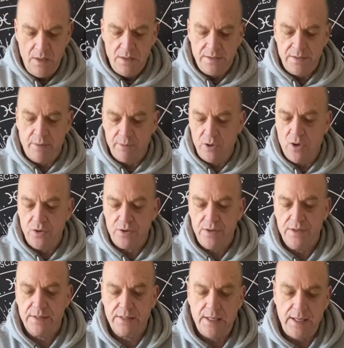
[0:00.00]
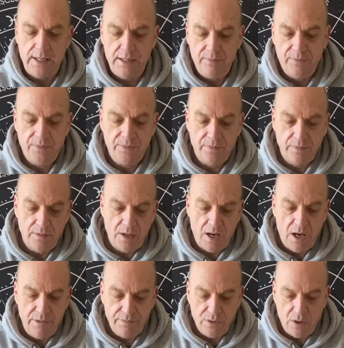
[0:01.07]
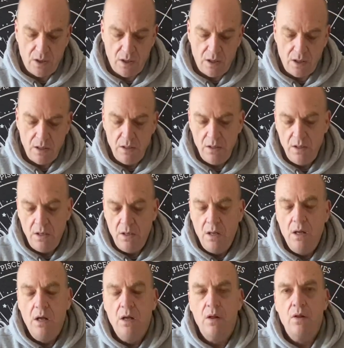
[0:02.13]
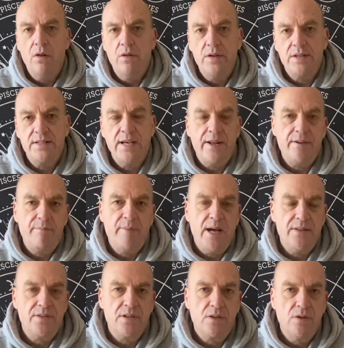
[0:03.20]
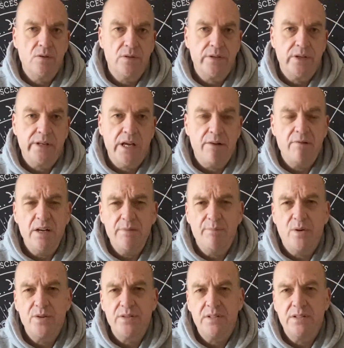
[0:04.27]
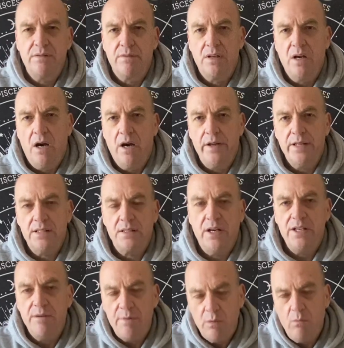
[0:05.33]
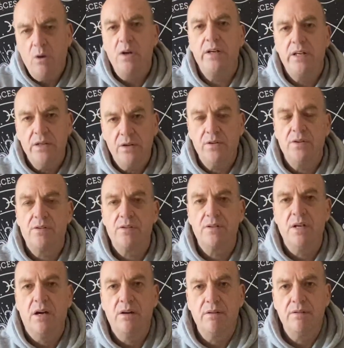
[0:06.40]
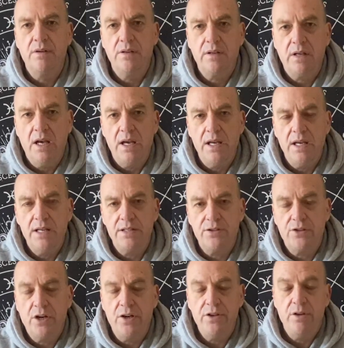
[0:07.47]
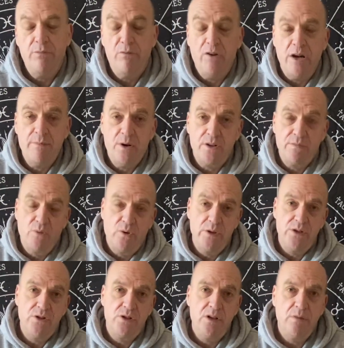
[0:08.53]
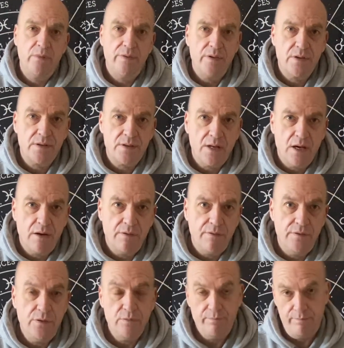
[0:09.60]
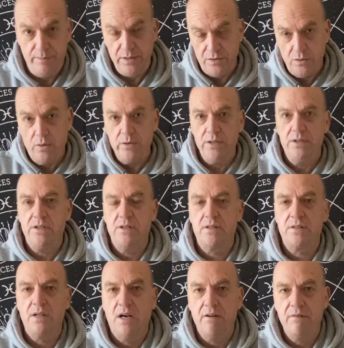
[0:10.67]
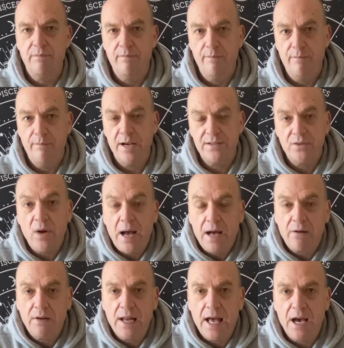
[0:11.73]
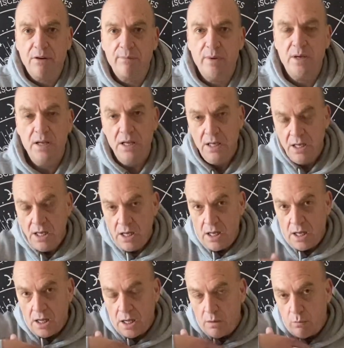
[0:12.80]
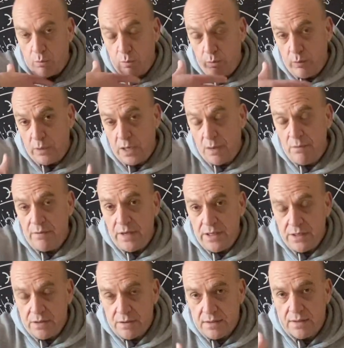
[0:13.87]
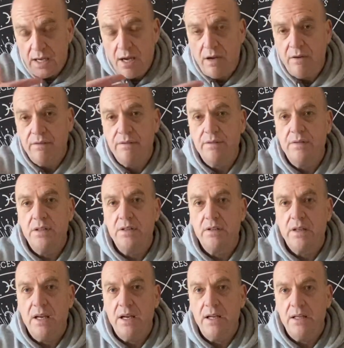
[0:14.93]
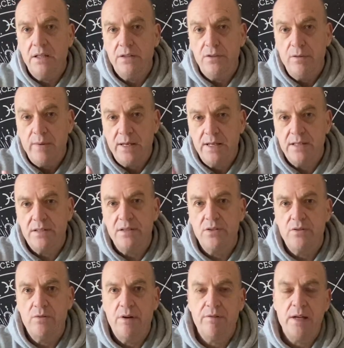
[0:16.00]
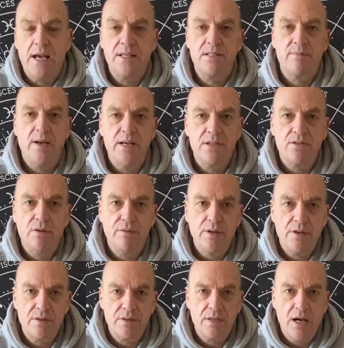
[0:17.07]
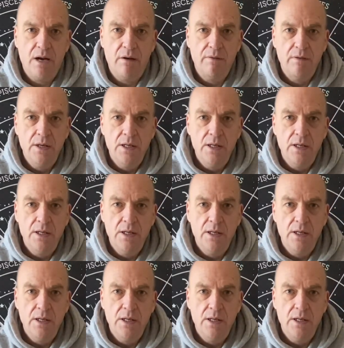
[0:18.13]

Subconsciously, I've got the Ten of Pentacles. Okay, very positive card. It's like you've been working on yourself. Okay, it's showing you very much more in tune with yourself. You've been talking to yourself, perhaps not out loud, but like within yourself. Okay, you've been listening to every aspect of yourself.